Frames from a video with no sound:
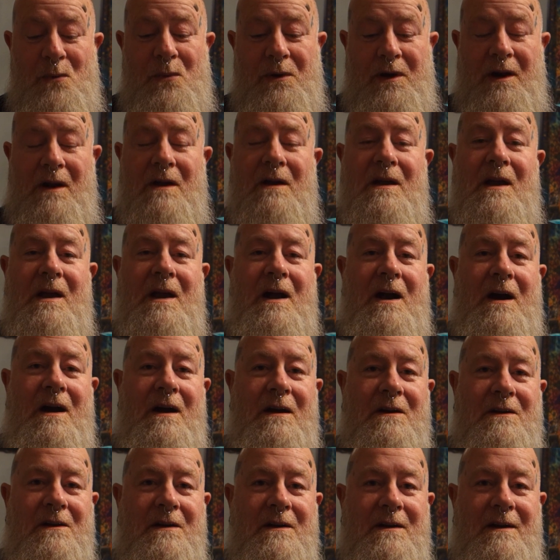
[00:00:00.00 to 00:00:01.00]
would like a
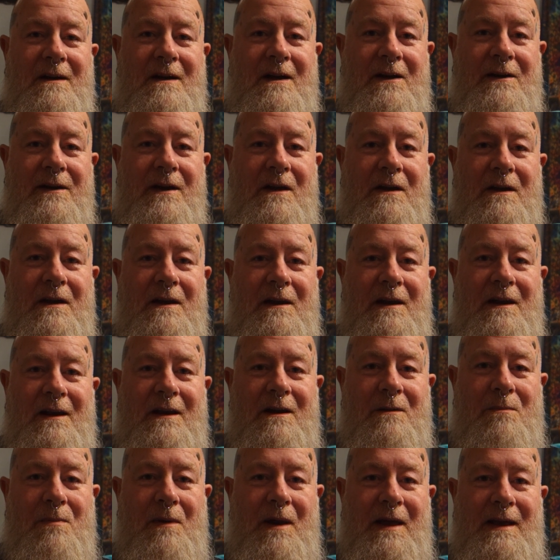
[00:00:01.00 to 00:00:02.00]
garden. I'd like a
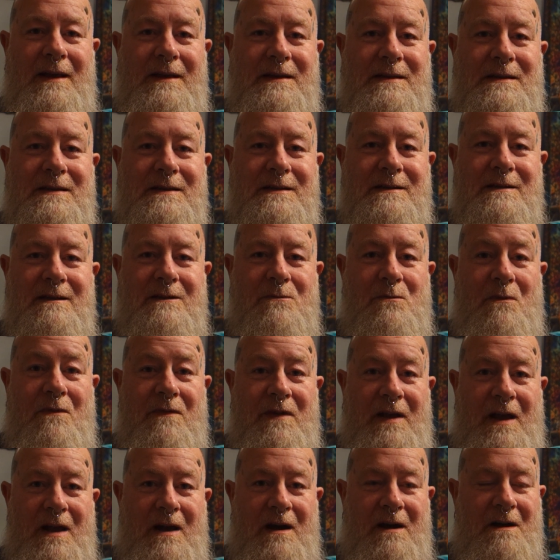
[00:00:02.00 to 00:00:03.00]
little place with
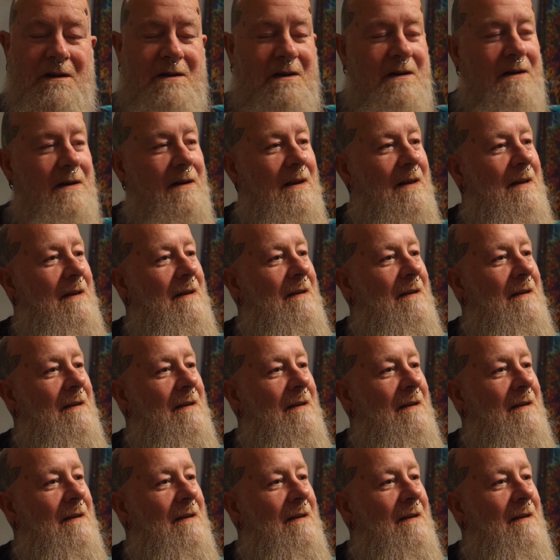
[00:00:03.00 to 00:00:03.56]
a garden,